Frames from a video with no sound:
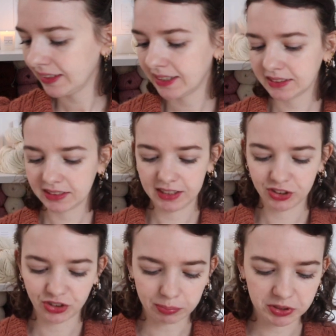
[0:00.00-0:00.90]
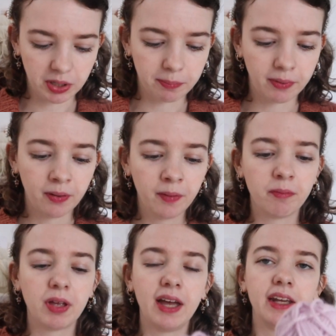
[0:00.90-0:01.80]
this in Drops Nepal.
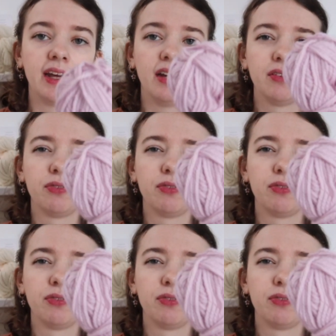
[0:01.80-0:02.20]
I had